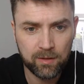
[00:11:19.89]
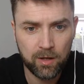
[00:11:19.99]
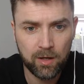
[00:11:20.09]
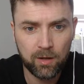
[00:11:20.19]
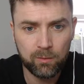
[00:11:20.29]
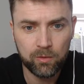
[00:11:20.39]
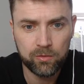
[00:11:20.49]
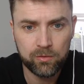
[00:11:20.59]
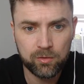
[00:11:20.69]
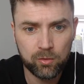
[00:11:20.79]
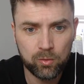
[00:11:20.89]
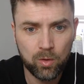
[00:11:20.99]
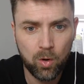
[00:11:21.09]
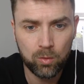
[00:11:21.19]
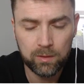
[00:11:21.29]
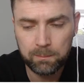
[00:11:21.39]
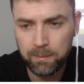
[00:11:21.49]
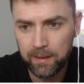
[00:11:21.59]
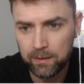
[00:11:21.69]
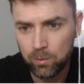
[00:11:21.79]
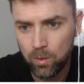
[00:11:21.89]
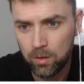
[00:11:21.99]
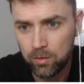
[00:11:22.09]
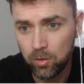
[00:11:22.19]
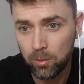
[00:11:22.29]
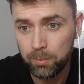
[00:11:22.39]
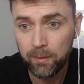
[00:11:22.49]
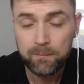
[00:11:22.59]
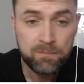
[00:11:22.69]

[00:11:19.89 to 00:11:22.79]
was to only pick one cup.